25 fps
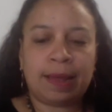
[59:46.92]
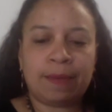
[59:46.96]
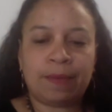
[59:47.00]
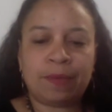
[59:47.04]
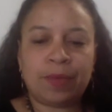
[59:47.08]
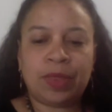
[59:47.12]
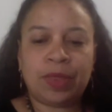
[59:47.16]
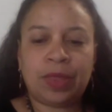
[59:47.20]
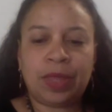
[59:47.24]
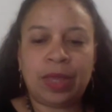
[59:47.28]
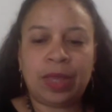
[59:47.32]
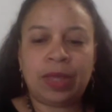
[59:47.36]

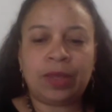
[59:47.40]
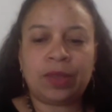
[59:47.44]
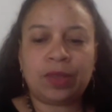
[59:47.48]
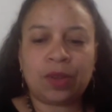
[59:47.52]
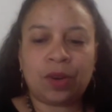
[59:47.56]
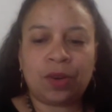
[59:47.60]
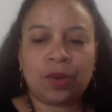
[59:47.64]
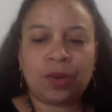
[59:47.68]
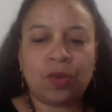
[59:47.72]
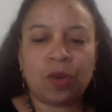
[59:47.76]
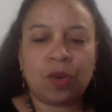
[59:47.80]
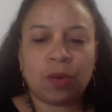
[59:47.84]
these
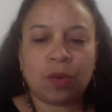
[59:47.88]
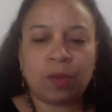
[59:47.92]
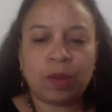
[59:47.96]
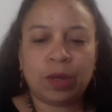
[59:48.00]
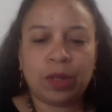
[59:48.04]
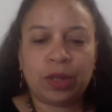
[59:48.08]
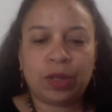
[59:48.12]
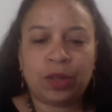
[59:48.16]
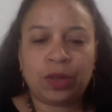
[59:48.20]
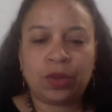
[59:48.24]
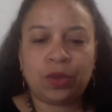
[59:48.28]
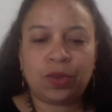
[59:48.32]
are
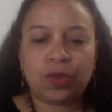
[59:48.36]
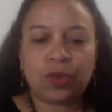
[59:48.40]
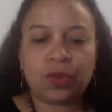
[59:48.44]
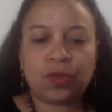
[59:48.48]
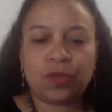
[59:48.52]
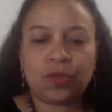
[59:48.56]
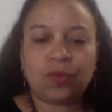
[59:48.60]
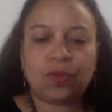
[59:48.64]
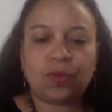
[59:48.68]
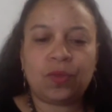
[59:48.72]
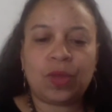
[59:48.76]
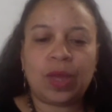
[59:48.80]
normally
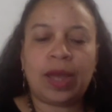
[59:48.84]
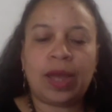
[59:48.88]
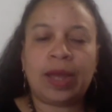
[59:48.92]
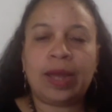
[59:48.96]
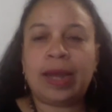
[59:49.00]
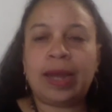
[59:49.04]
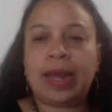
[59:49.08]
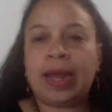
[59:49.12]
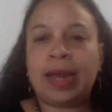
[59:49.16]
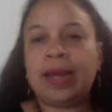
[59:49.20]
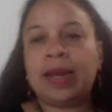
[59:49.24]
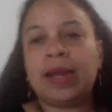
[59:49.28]
used,
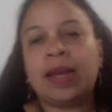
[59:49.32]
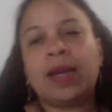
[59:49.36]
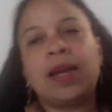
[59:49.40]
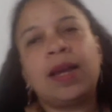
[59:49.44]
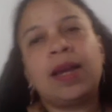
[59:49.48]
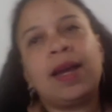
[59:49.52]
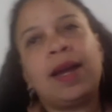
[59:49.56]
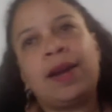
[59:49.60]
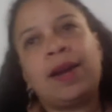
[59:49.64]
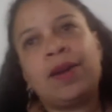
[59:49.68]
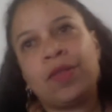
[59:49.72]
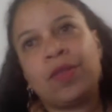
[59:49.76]
and
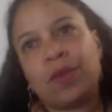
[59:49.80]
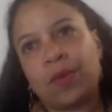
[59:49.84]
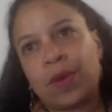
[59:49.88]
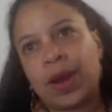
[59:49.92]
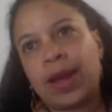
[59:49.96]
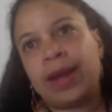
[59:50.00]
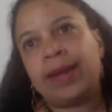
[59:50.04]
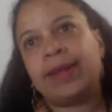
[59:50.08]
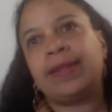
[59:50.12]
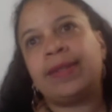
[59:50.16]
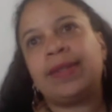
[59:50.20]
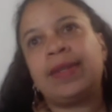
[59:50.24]

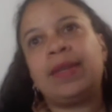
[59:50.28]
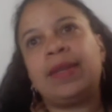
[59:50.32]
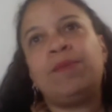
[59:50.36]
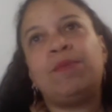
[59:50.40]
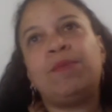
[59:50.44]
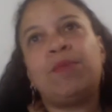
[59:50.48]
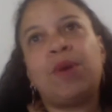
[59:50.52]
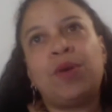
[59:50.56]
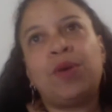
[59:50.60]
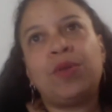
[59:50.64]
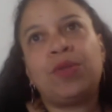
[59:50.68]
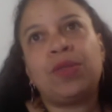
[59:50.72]
arthritis
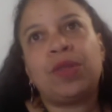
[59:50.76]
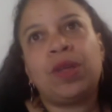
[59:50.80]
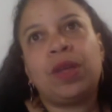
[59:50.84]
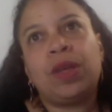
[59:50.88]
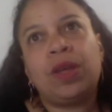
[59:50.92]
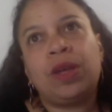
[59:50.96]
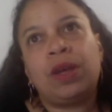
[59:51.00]
in both